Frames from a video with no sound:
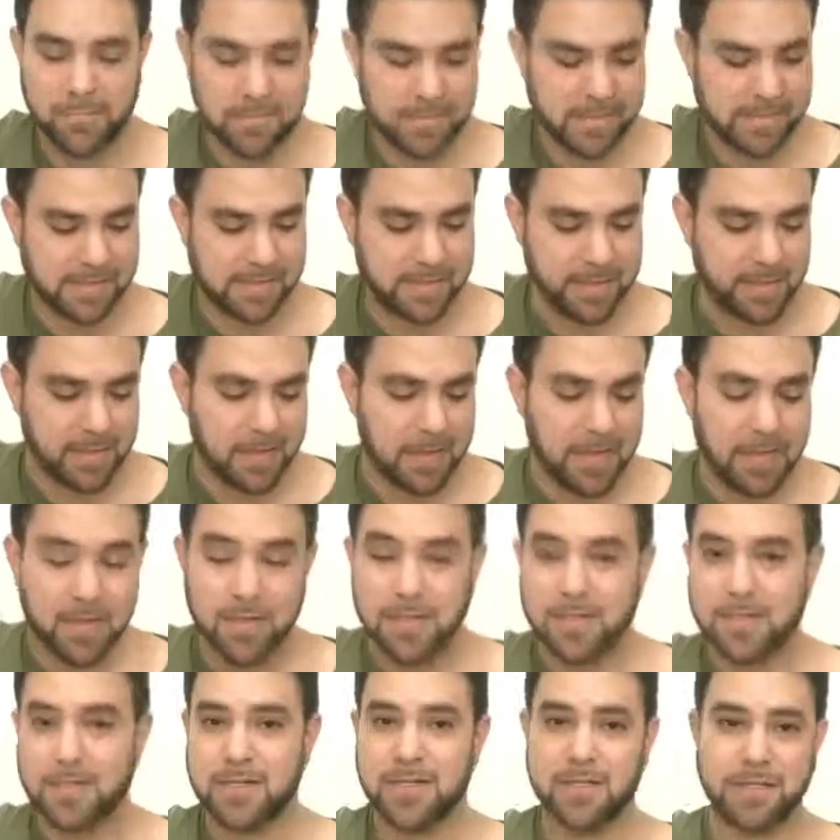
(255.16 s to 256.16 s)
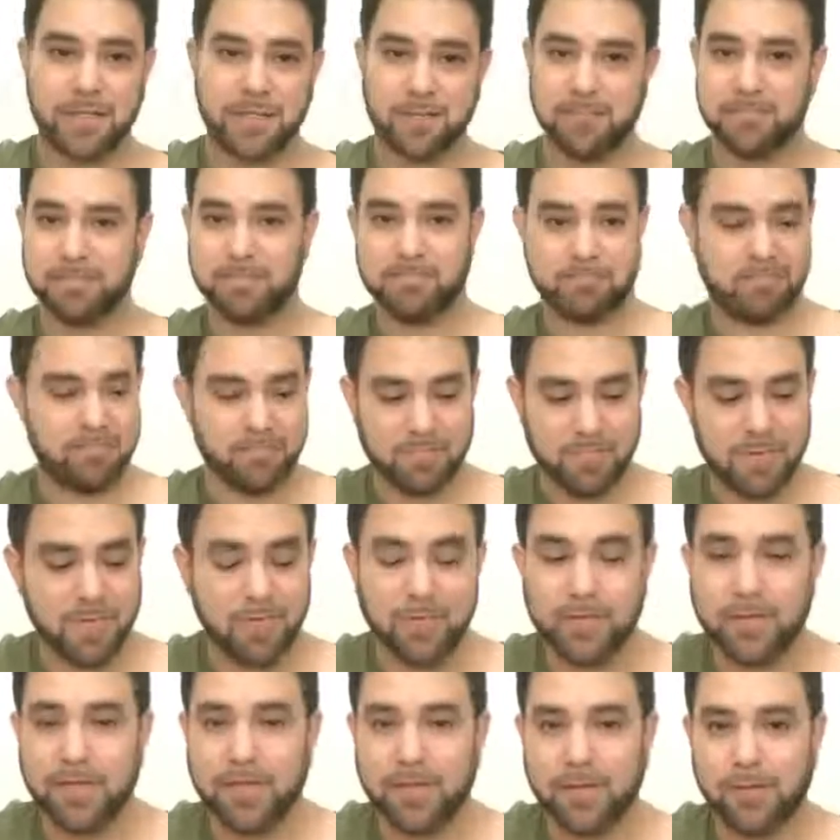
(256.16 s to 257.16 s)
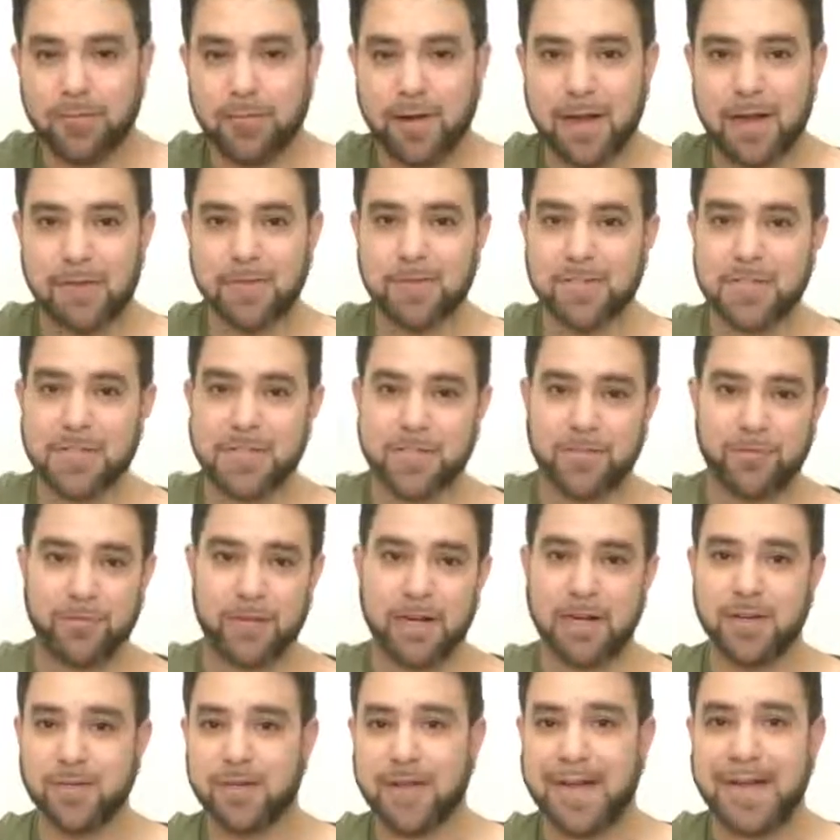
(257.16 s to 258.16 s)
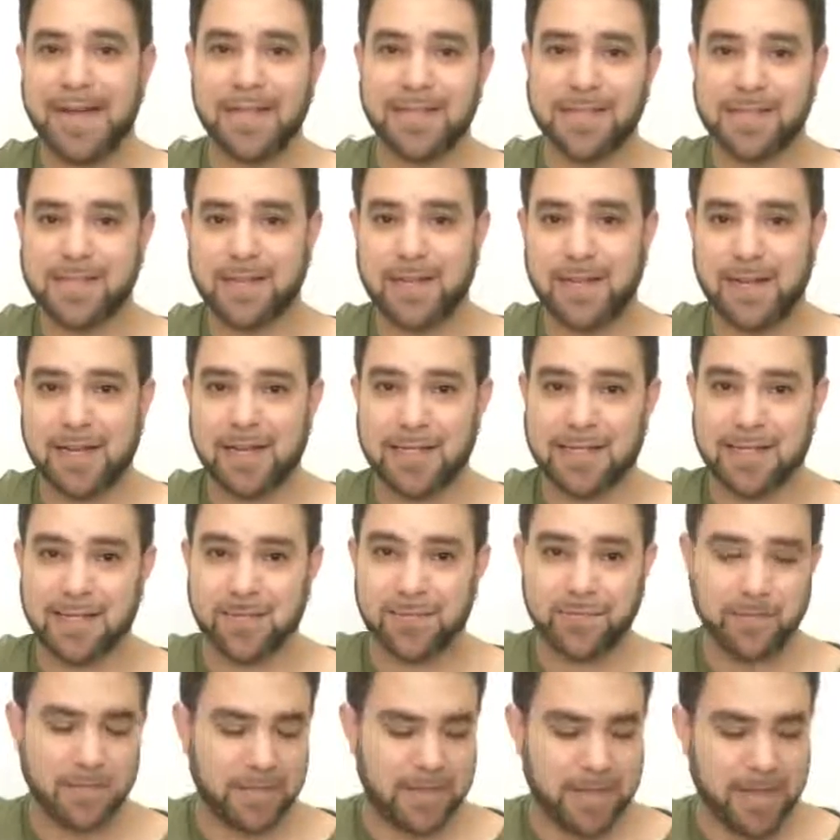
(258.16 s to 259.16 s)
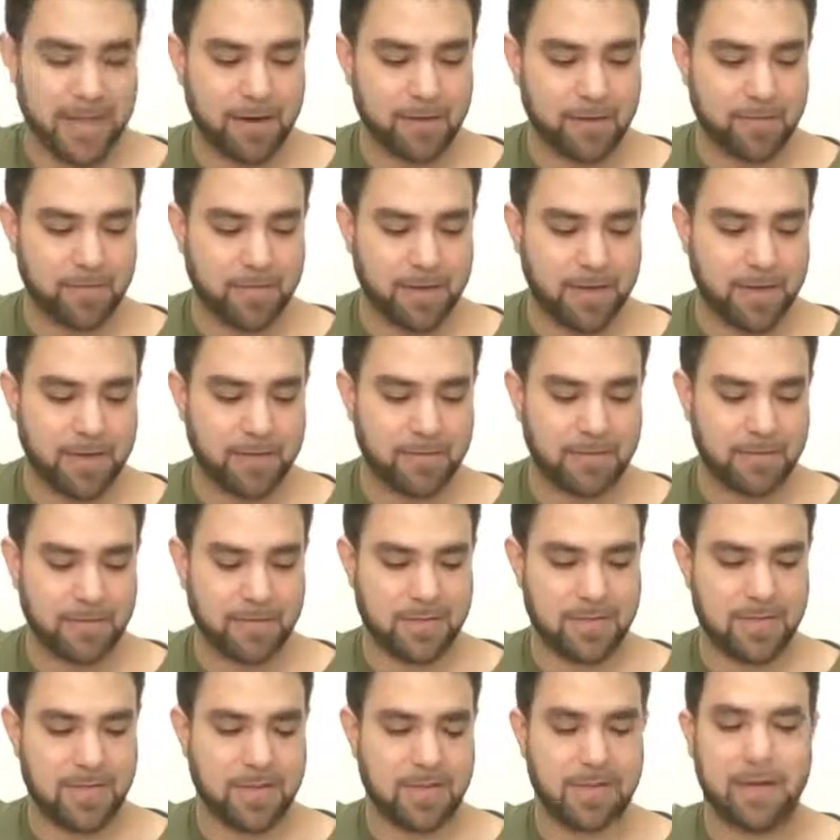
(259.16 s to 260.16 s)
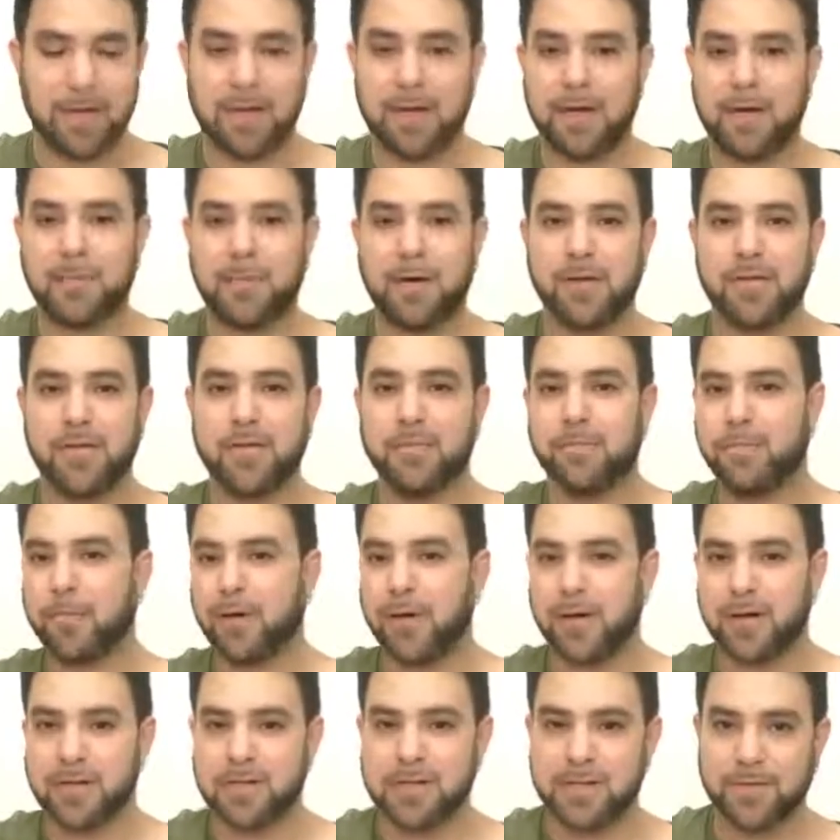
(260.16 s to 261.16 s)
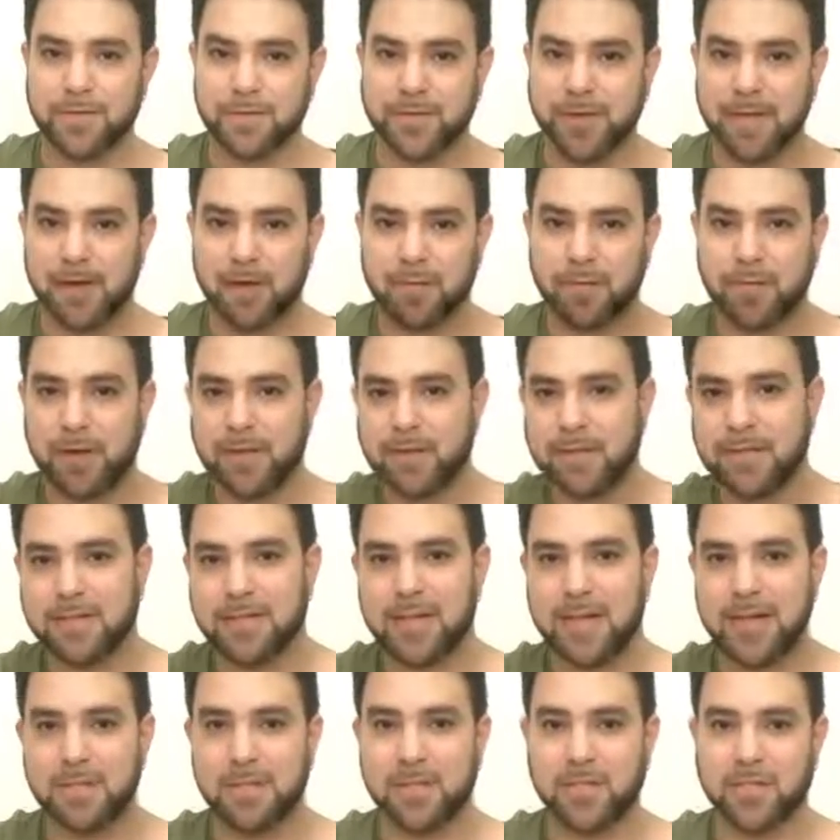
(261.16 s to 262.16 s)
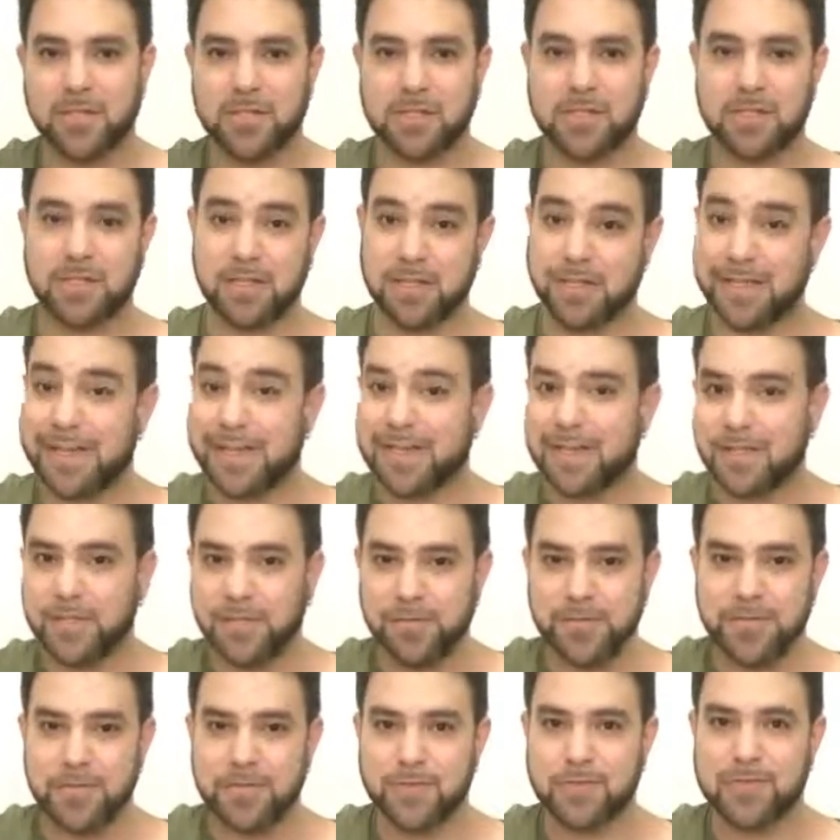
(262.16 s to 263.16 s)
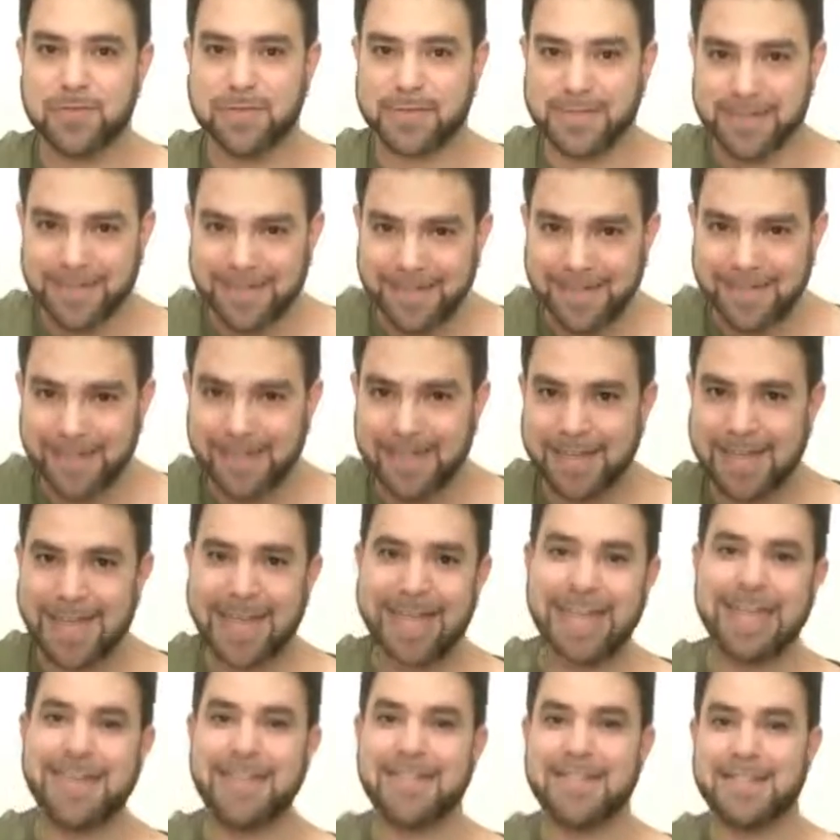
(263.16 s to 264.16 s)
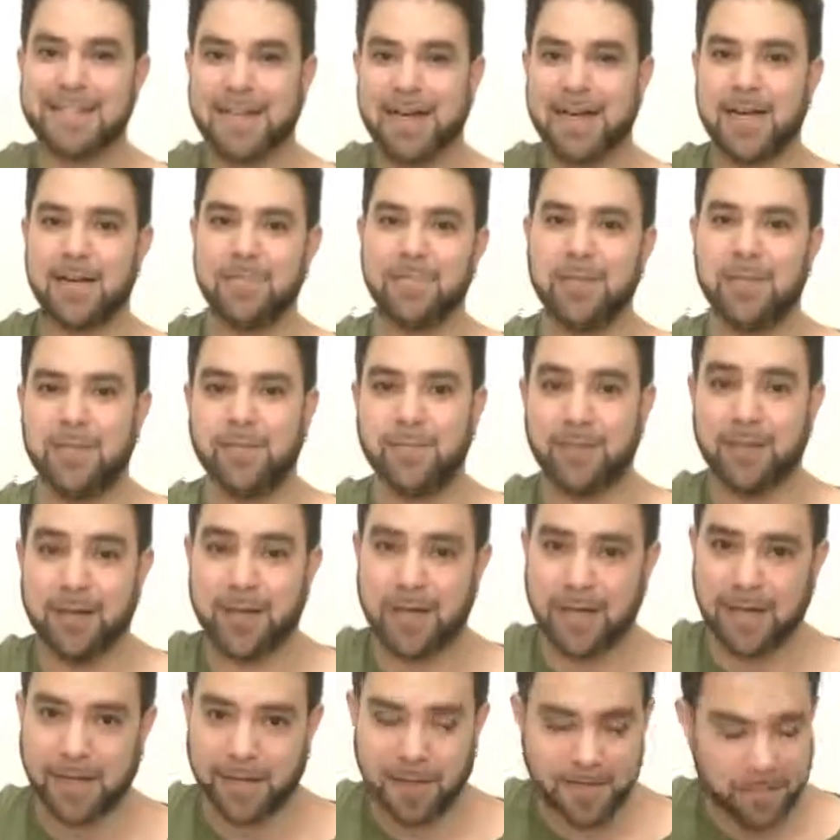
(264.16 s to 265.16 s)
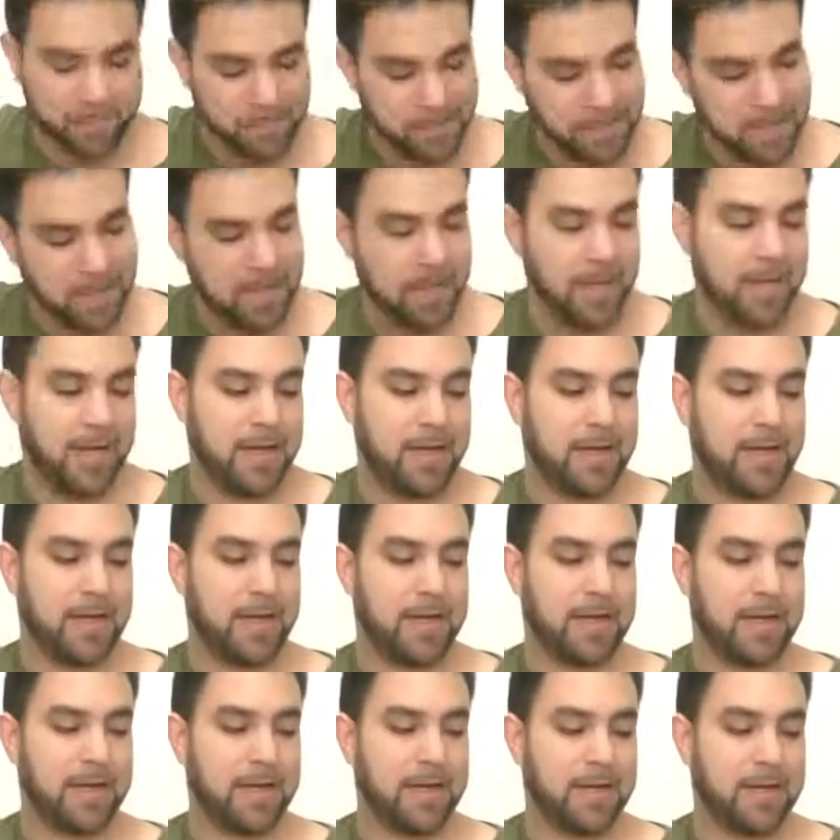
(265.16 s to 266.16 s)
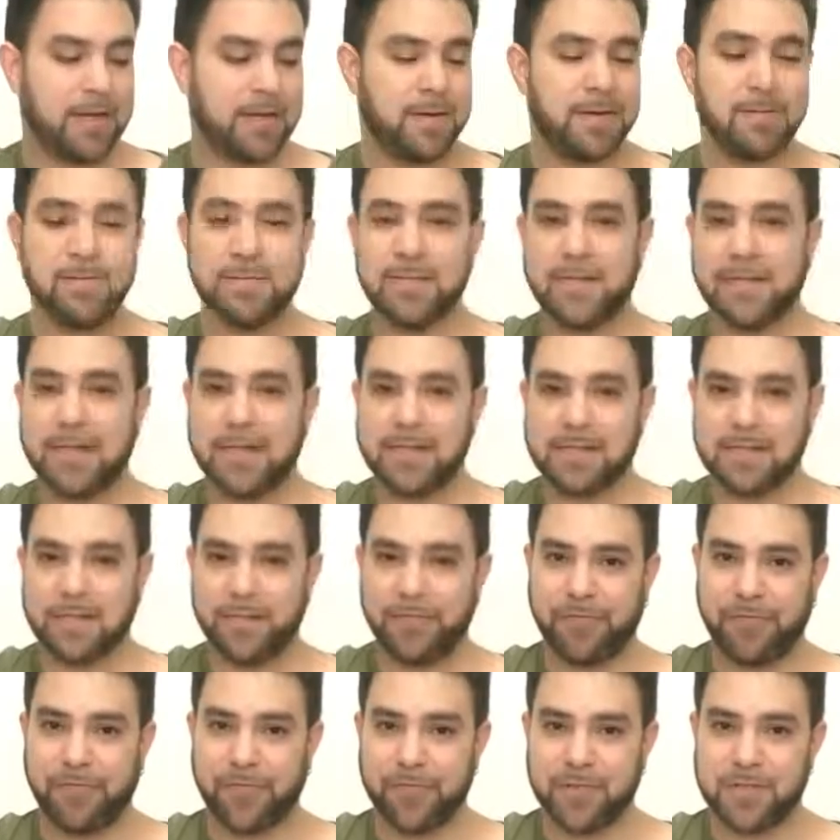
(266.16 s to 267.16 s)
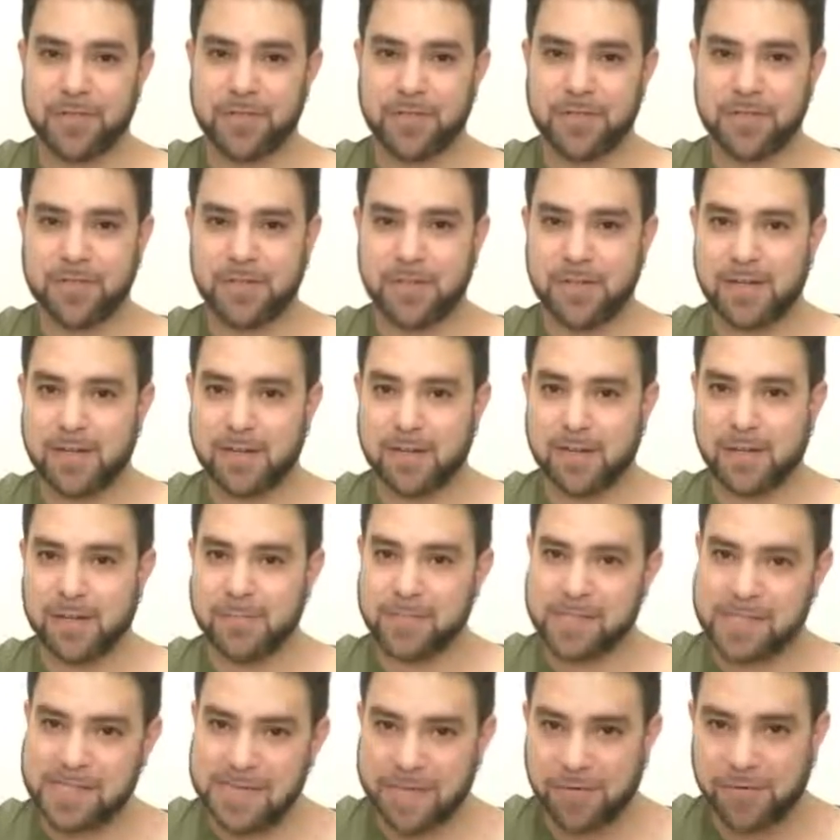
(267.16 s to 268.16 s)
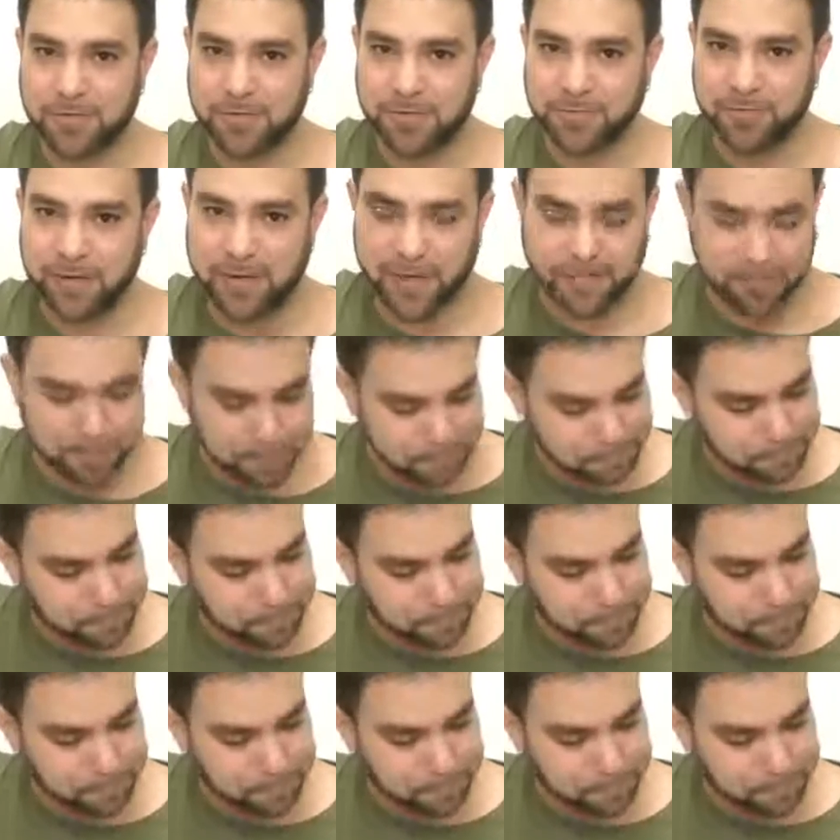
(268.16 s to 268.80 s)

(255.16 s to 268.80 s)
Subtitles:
See, just noodling around, just try to add slides. Don't care about the bars, don't care about the timing, just get used to sliding anytime you like. That's the first sound trick.